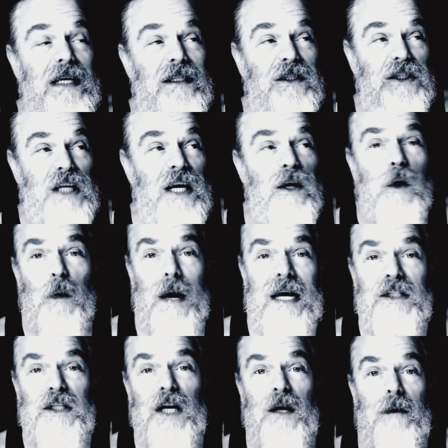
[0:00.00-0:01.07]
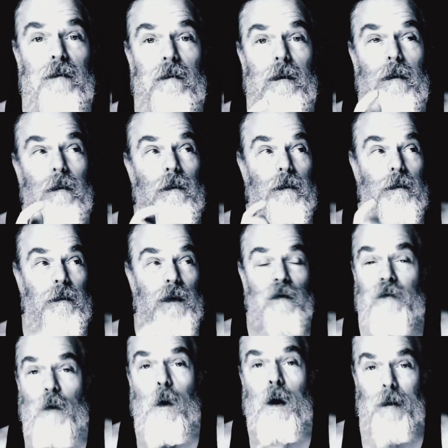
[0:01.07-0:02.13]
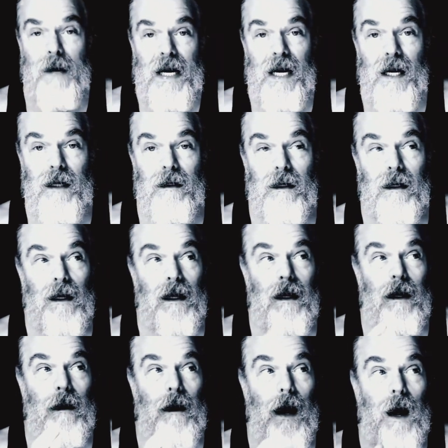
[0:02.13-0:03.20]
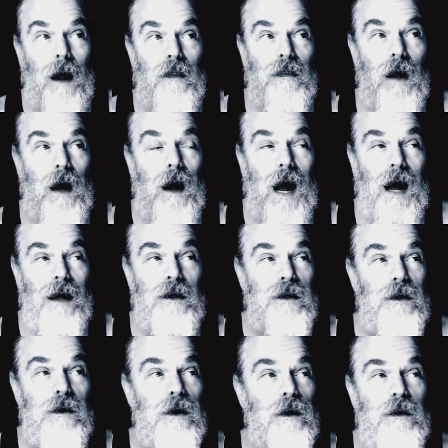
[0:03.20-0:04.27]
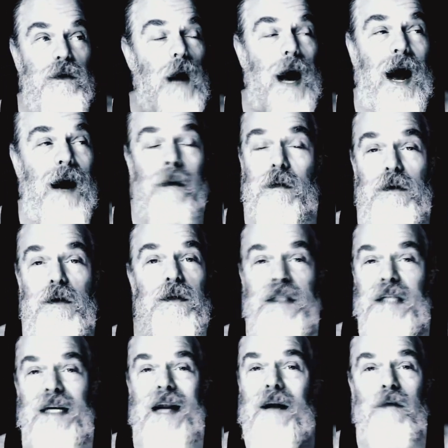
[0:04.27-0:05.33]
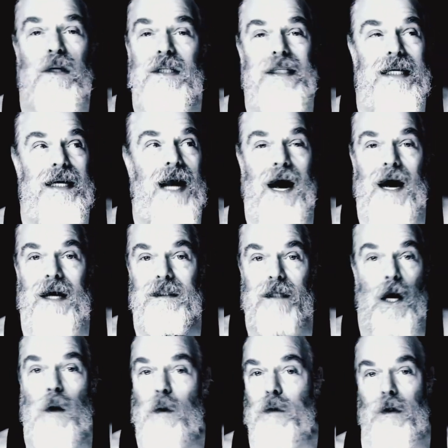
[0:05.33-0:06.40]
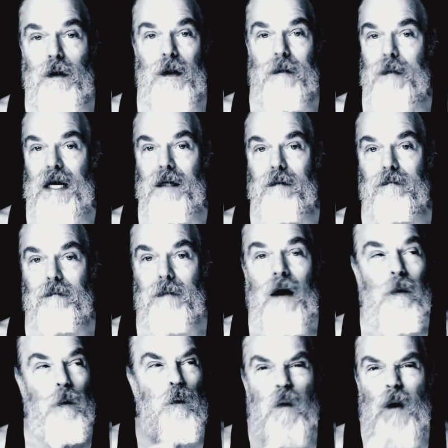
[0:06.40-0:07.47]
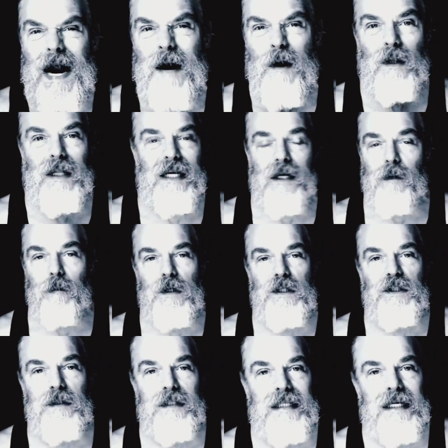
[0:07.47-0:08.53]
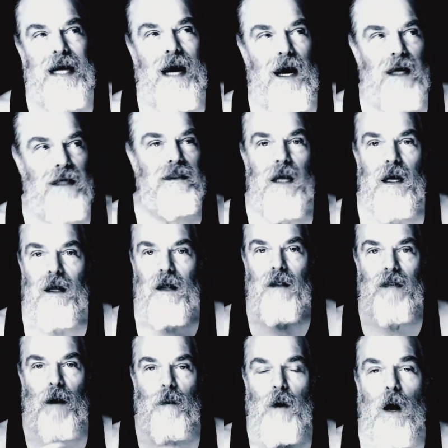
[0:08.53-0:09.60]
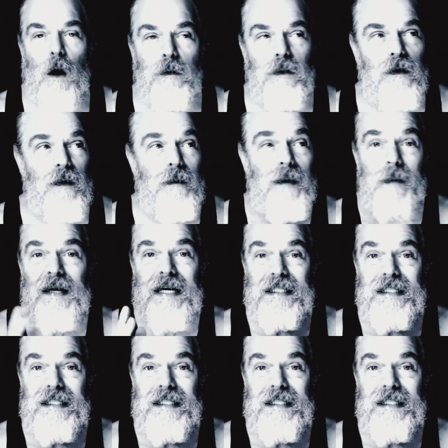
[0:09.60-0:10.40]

generation before me, I used to never see guys older than me. Rarely would you see guys that were older than me, because